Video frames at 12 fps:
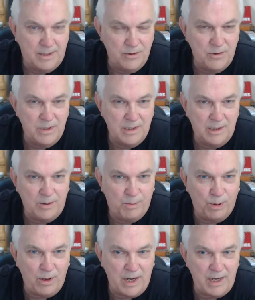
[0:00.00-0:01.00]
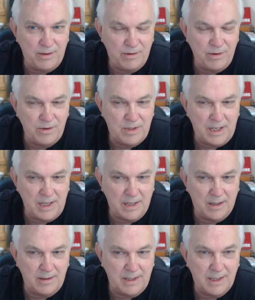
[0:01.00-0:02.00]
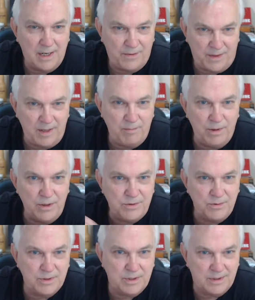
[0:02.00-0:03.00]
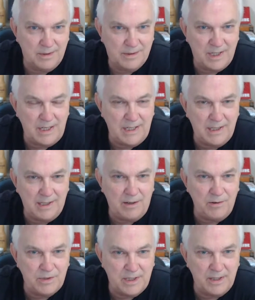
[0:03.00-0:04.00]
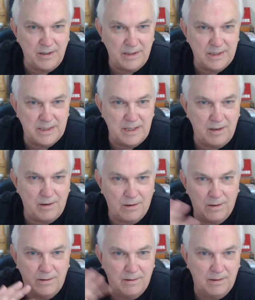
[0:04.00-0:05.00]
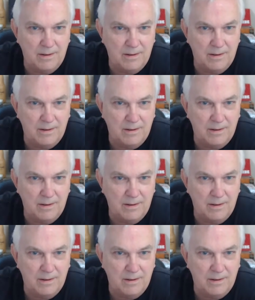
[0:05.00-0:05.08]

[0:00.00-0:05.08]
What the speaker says: doing the little parade through town, and I think Bruce was sitting in a lawn chair in his yard,